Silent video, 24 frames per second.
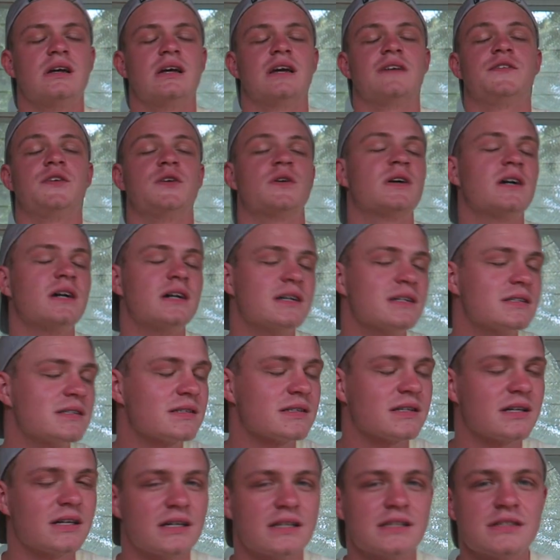if you
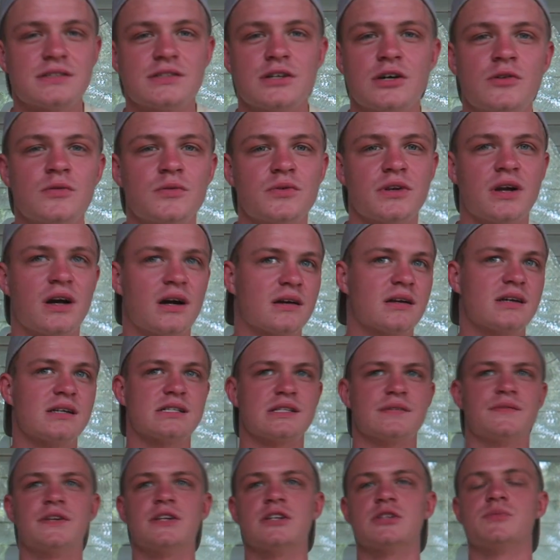cuss, don't not
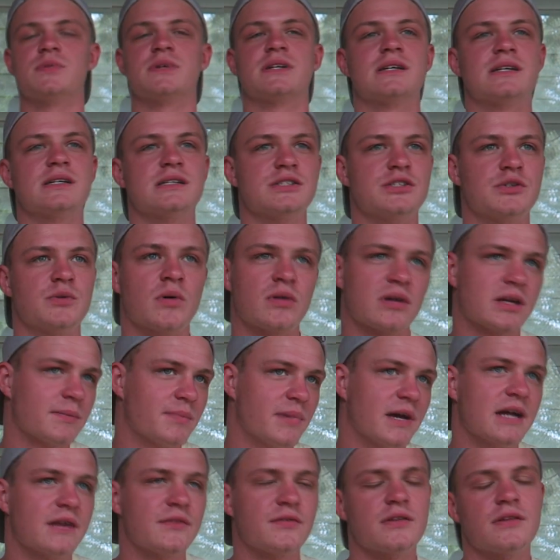cuss in videos because you won't get
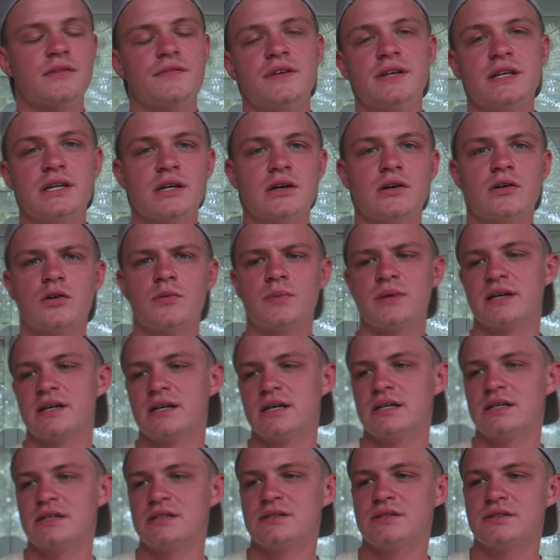paid for the video, or
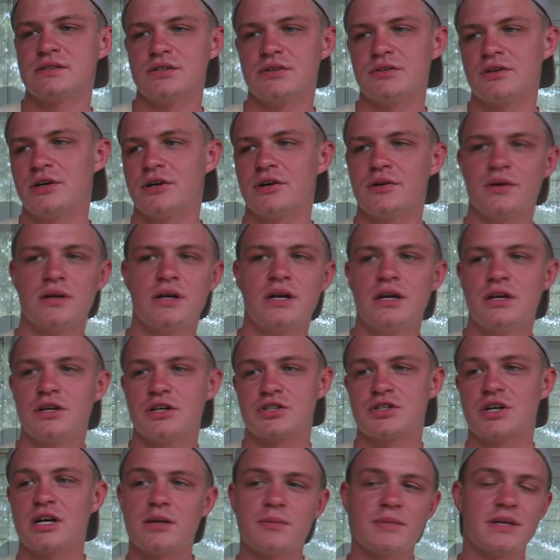because, you know,
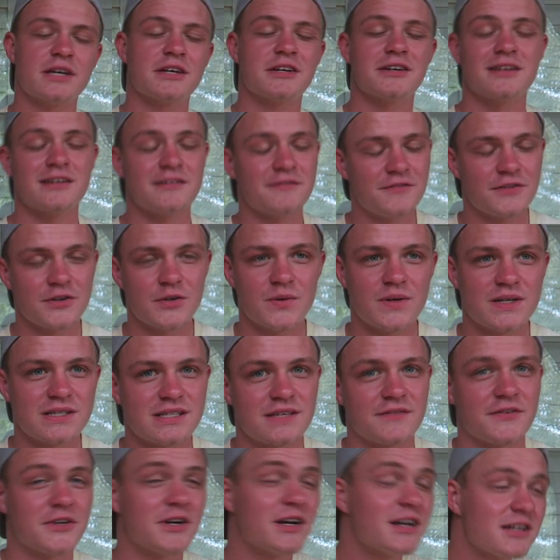you're trying to be a good influence.
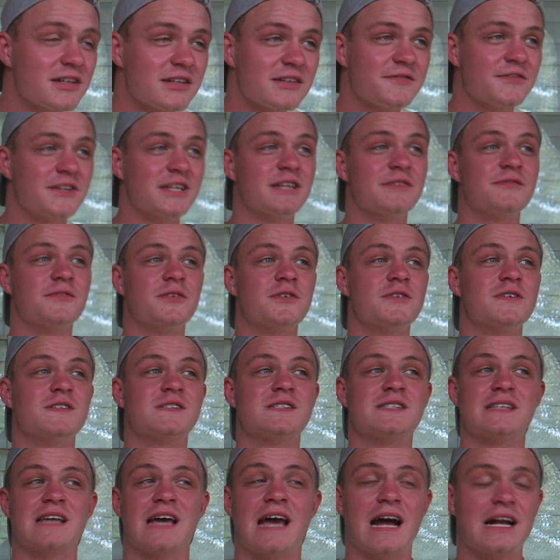If you're not a good
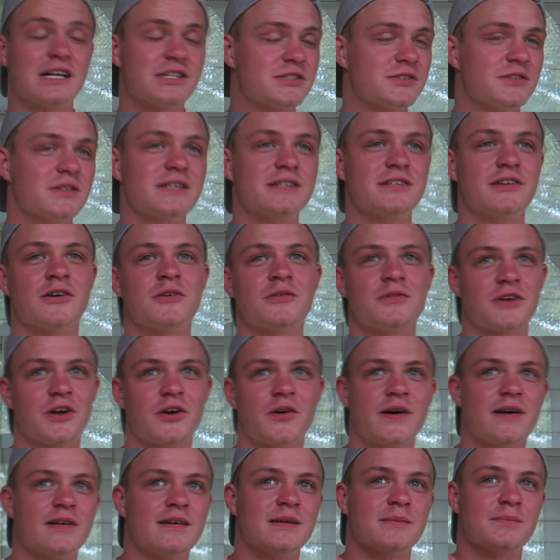influence, actually don't
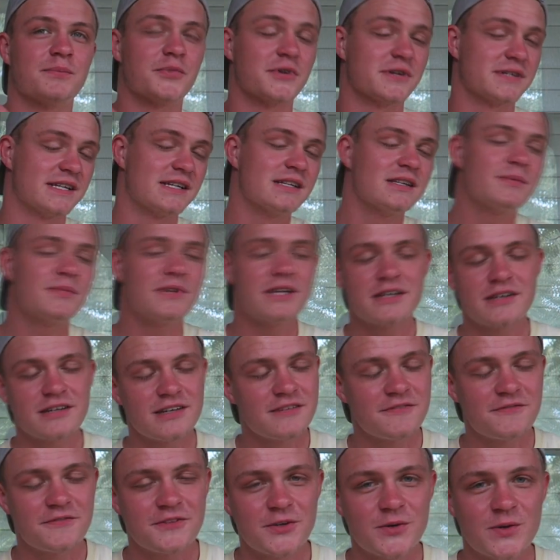go out and pretend to be a good
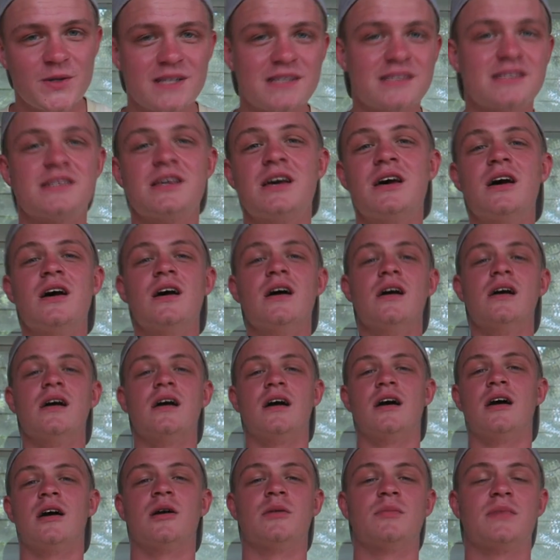influence.
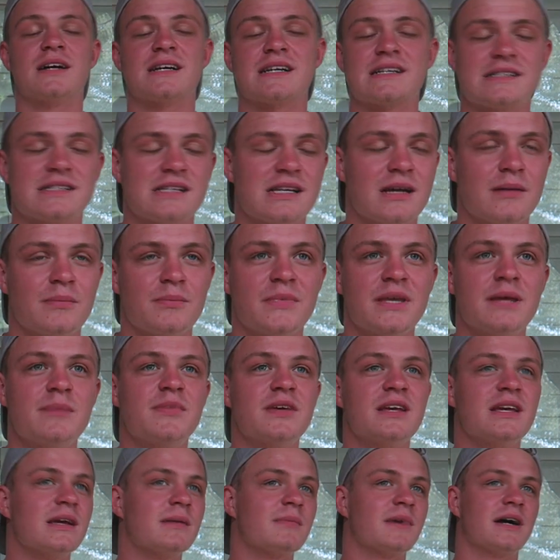Like I said, me
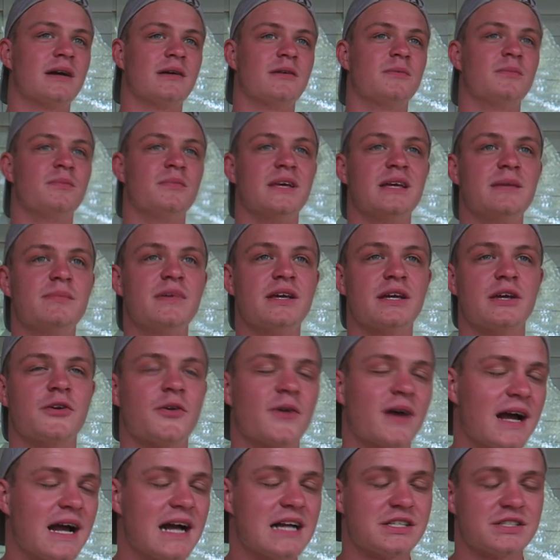being who
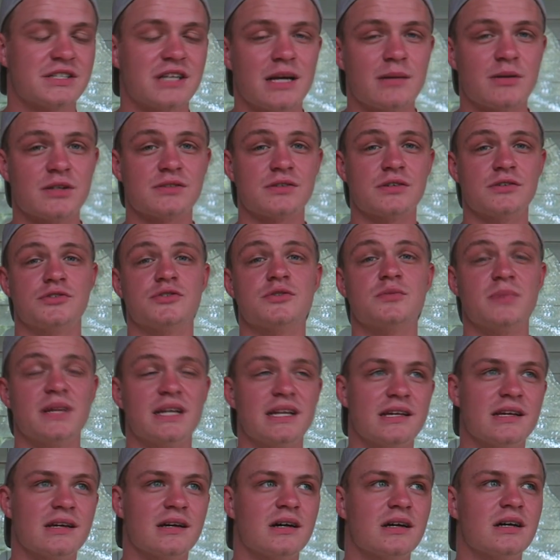I actually am on social
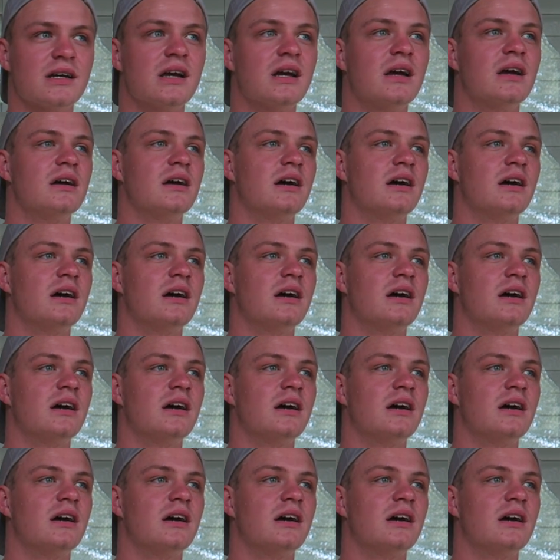media